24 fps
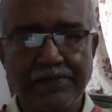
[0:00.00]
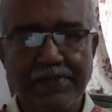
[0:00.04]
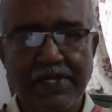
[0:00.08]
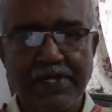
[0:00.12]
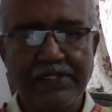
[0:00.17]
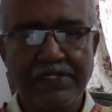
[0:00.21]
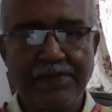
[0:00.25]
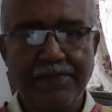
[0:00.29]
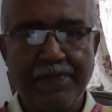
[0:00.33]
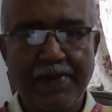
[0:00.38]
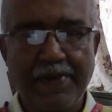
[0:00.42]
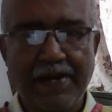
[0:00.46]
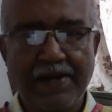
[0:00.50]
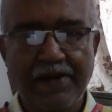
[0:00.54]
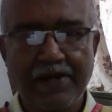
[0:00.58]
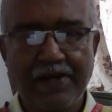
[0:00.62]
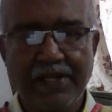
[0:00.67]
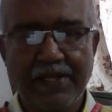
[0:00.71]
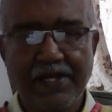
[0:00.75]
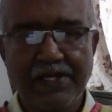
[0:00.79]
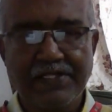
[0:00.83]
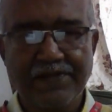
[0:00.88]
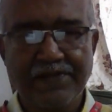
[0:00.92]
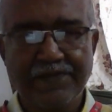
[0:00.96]
There is a manual
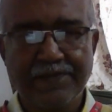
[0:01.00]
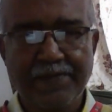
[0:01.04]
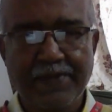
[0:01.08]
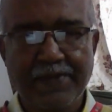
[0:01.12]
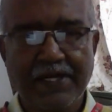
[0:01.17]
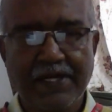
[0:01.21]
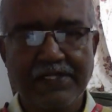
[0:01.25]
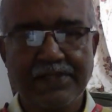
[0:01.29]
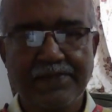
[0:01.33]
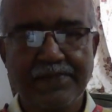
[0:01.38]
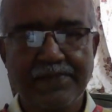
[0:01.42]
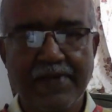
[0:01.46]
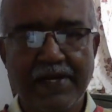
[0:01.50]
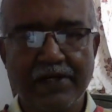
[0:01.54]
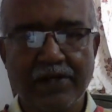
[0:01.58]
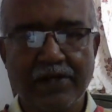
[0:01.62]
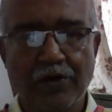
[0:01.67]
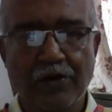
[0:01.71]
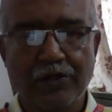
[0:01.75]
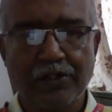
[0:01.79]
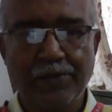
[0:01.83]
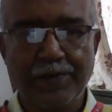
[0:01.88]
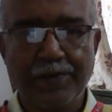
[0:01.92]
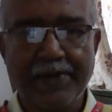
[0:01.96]
gear shift mechanism and
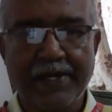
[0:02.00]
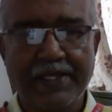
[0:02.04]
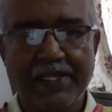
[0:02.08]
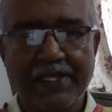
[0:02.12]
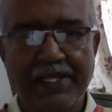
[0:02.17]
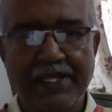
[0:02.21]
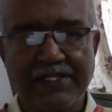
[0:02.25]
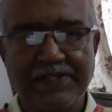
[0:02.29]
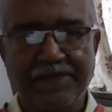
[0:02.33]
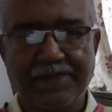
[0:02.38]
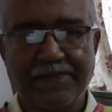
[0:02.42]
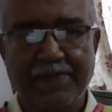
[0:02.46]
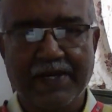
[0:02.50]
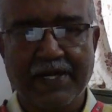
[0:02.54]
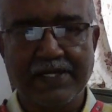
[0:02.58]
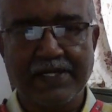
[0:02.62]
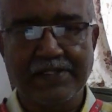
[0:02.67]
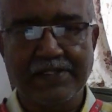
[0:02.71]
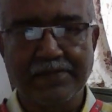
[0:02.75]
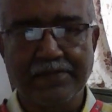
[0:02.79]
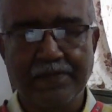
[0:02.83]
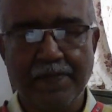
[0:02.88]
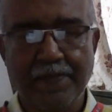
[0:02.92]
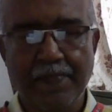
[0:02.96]
automatic gear shift
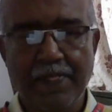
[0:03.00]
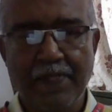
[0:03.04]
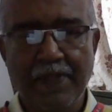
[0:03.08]
mechanism.